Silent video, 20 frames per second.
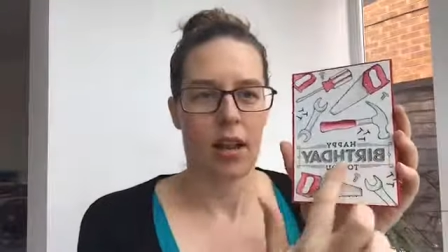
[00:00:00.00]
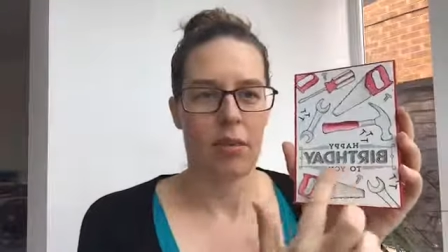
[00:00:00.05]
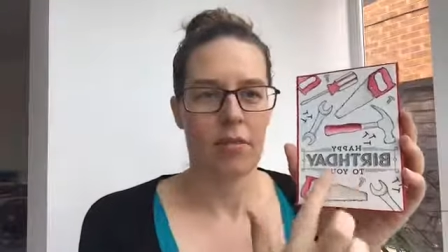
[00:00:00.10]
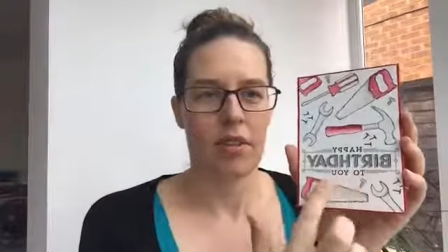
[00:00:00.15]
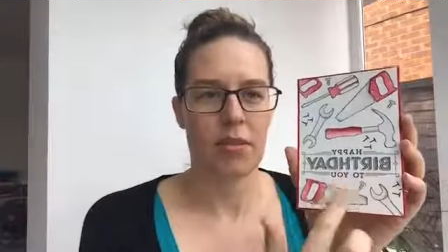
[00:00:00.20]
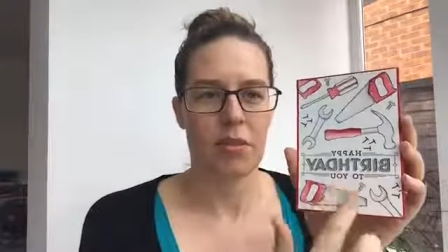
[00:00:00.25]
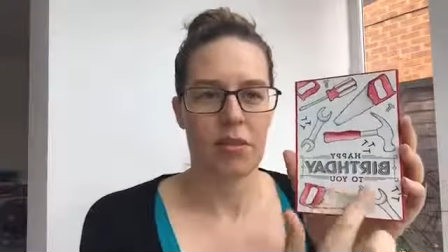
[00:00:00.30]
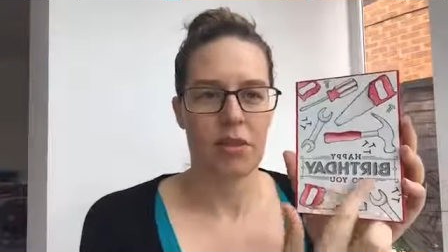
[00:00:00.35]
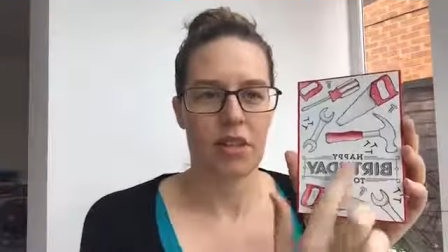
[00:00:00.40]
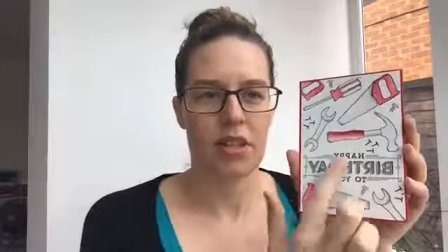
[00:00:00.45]

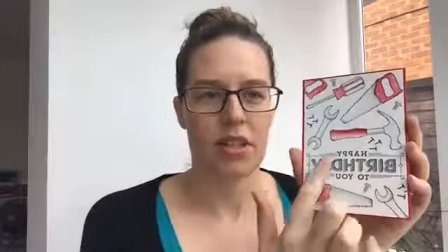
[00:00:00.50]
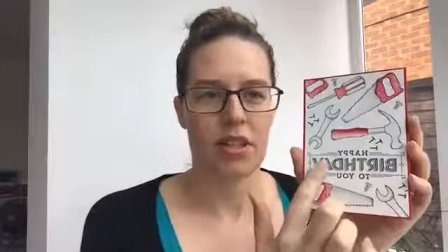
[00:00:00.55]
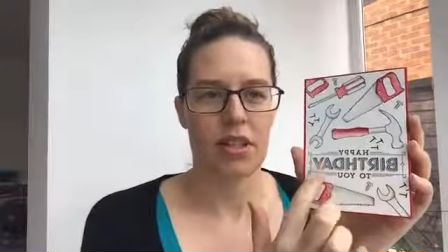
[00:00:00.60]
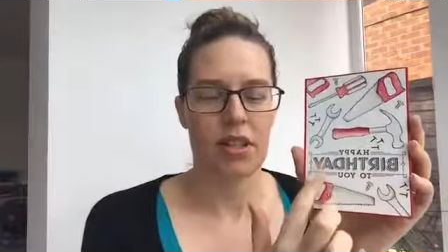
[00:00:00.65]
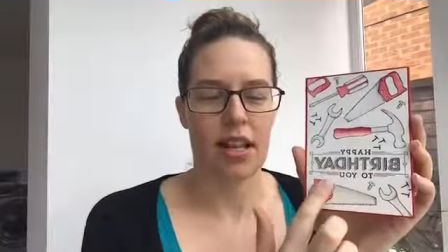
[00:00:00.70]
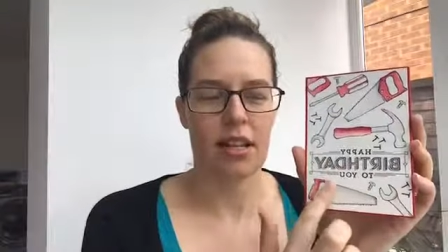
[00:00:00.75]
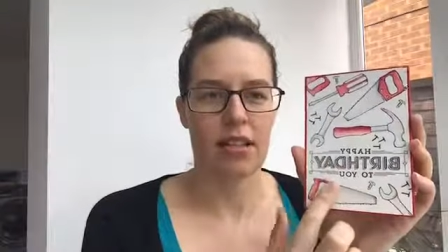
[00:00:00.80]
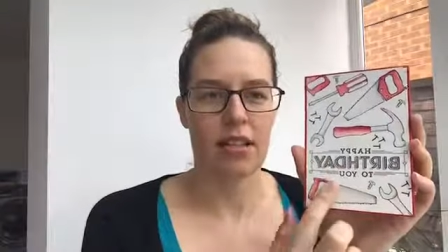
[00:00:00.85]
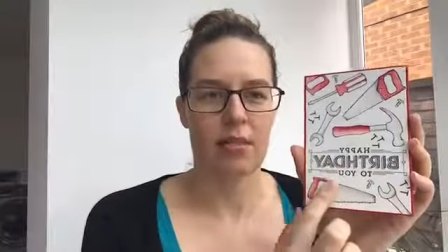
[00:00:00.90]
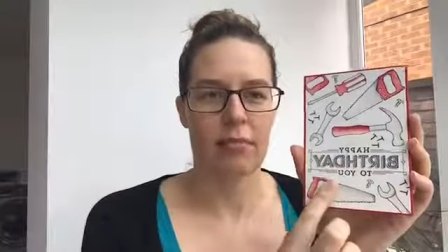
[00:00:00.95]
This was just a
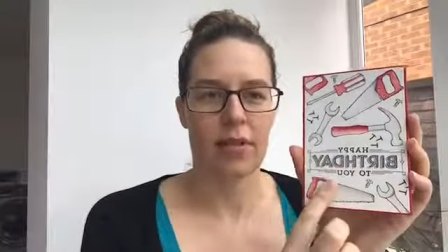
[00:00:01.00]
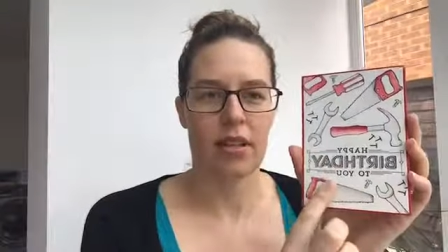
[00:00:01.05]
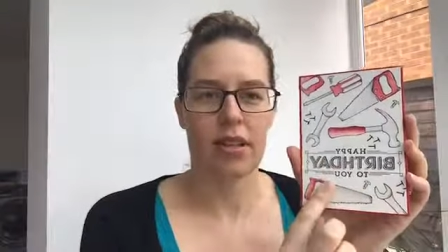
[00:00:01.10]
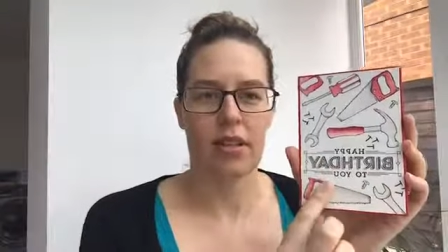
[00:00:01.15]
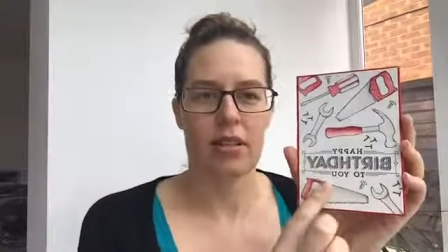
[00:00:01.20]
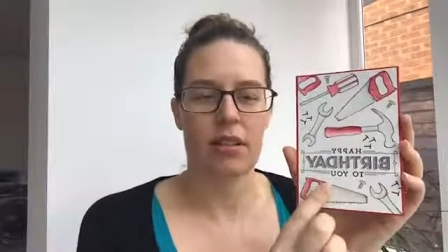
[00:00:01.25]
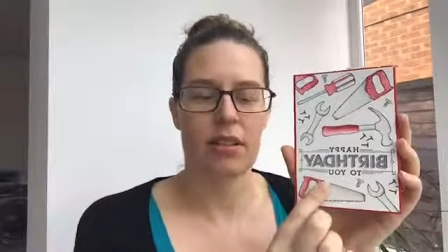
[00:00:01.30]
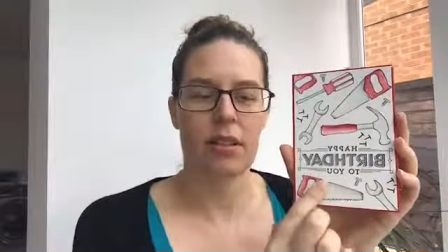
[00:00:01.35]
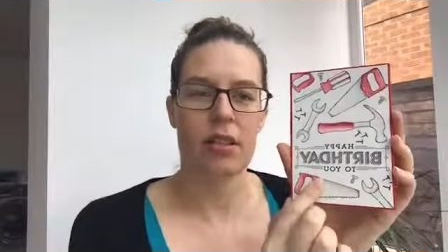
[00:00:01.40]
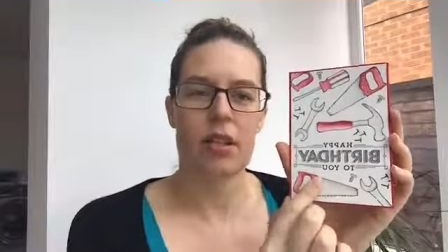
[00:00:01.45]

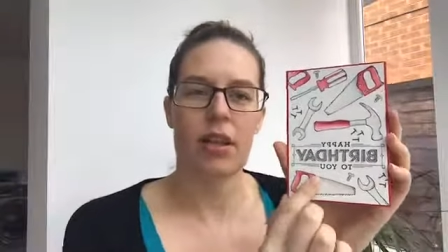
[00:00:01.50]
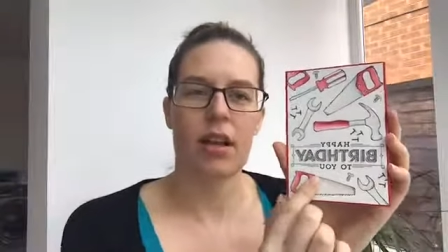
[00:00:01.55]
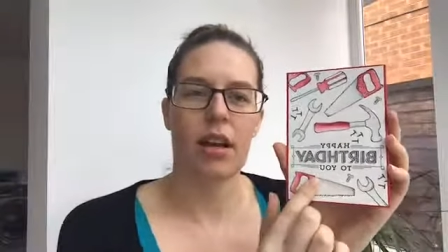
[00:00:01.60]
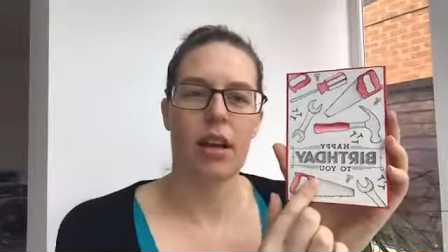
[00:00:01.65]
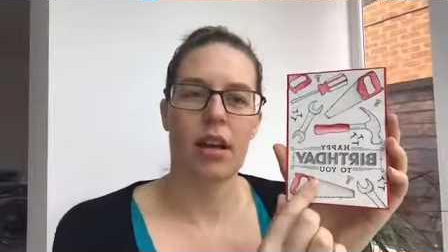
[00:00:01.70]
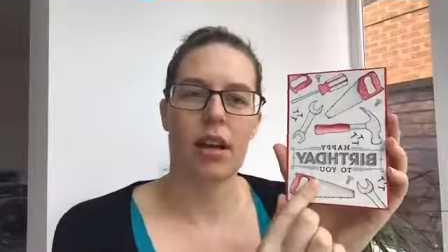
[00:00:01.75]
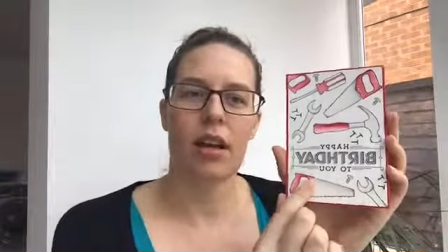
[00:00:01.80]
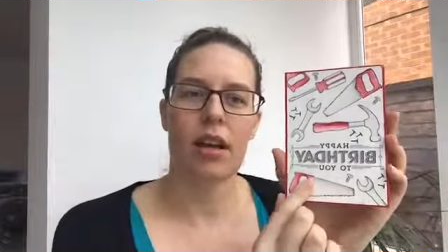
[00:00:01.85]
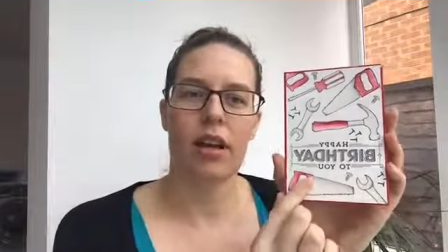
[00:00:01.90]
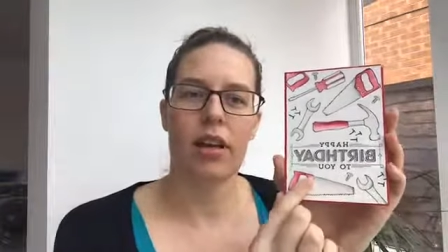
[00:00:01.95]
sentiment
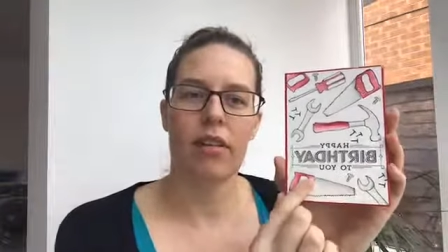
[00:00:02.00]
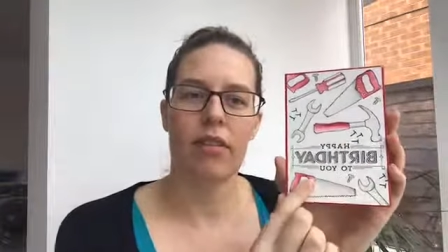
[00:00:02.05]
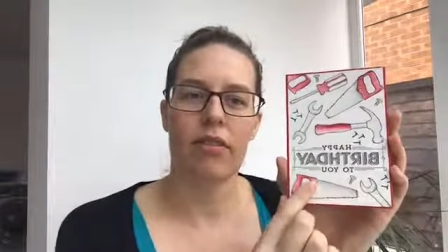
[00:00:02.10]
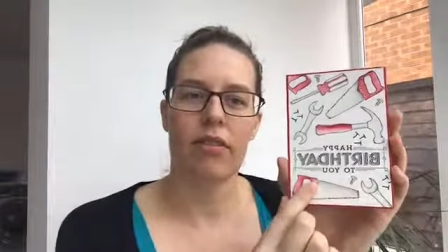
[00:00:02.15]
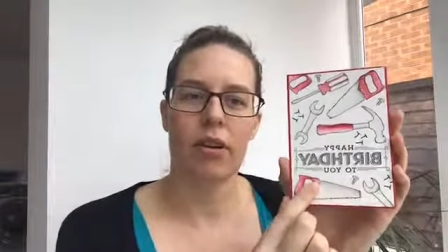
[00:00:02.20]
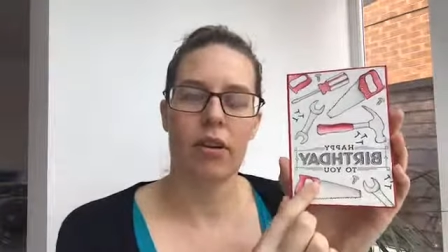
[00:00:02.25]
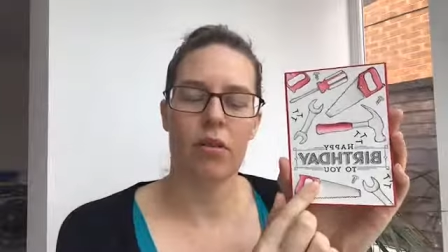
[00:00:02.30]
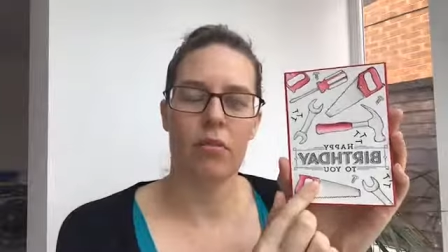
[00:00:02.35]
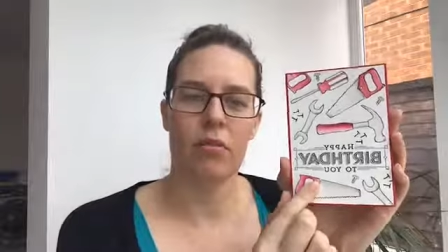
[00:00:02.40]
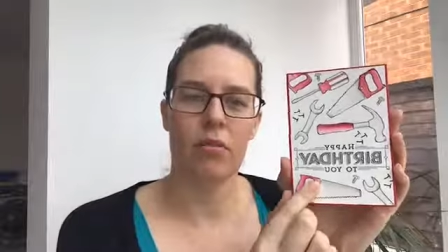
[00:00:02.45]

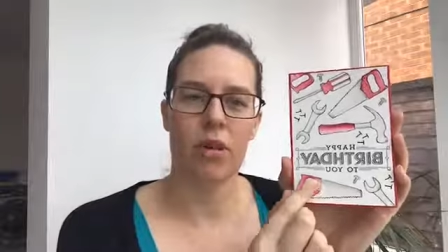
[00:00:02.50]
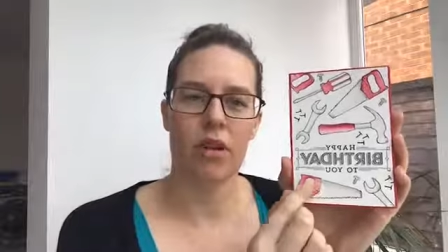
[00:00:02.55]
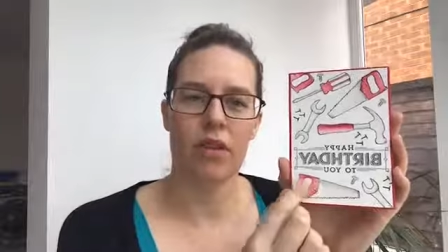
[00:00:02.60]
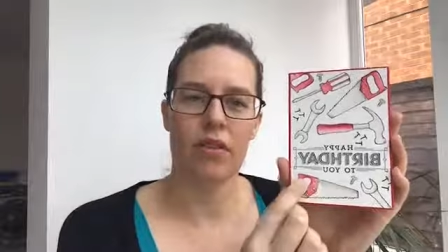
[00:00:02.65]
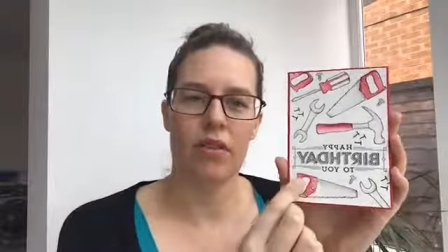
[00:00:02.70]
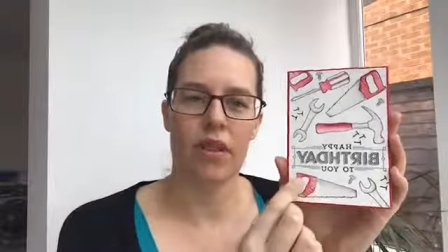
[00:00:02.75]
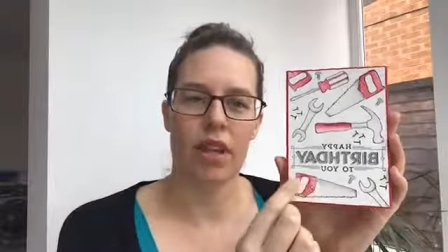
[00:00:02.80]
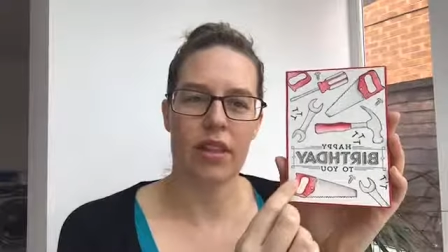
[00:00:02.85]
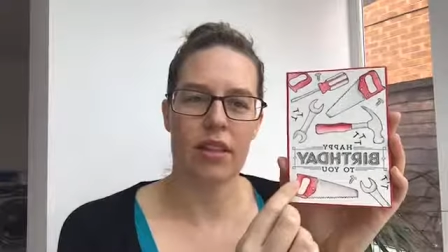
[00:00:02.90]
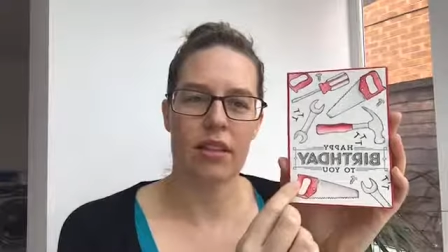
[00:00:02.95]
from one
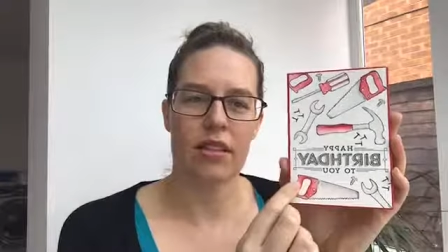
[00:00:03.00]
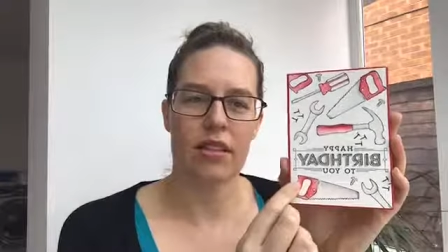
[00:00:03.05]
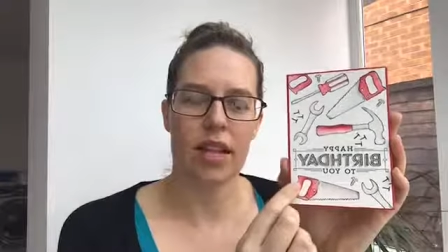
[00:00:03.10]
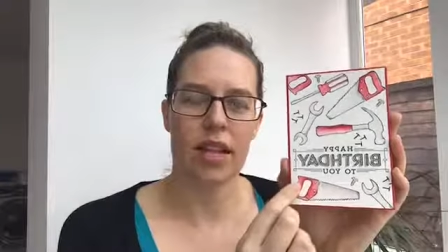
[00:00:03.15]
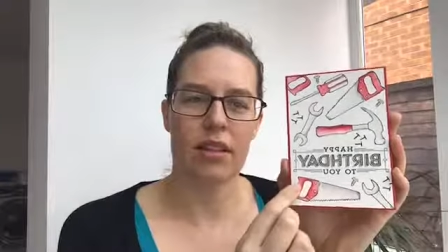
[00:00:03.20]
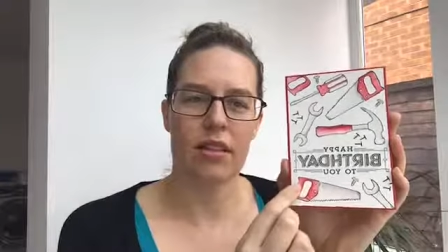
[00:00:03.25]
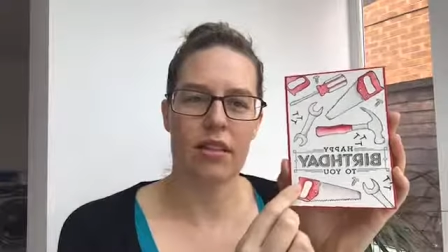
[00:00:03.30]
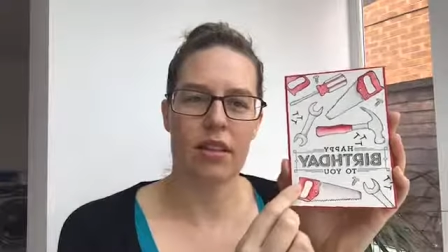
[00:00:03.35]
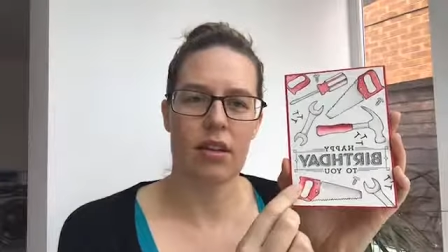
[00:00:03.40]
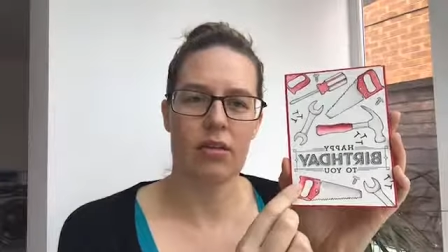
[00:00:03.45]
of the other
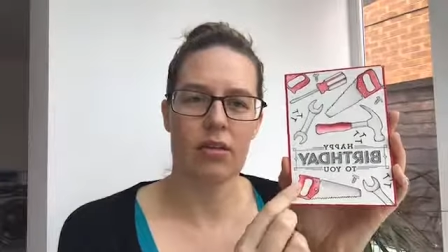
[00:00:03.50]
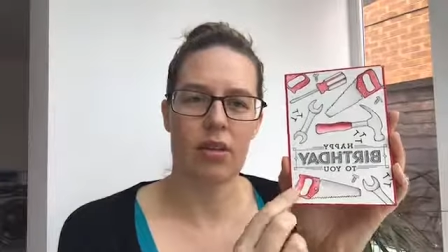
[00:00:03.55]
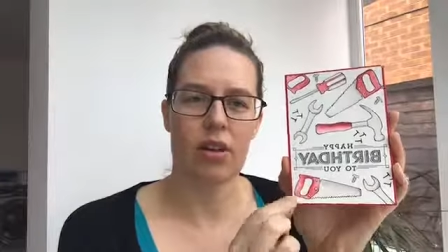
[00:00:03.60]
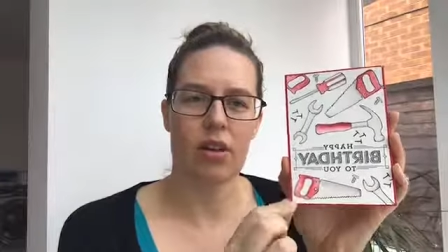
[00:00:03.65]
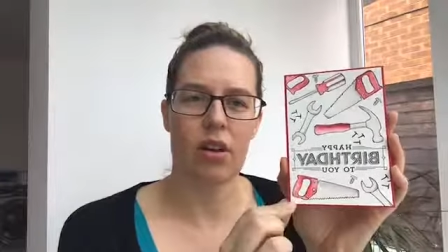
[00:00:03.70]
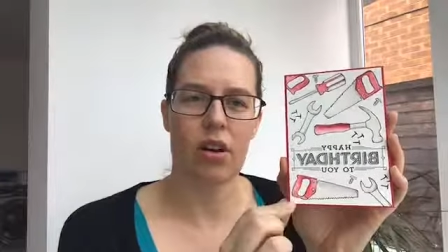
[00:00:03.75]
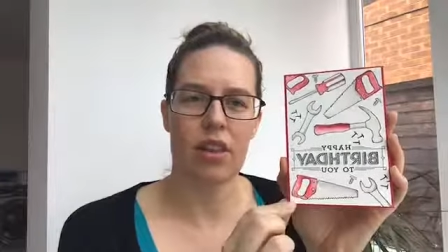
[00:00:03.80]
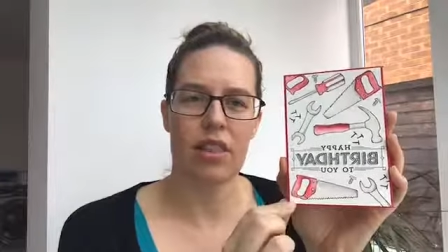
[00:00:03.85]
sets that I've got.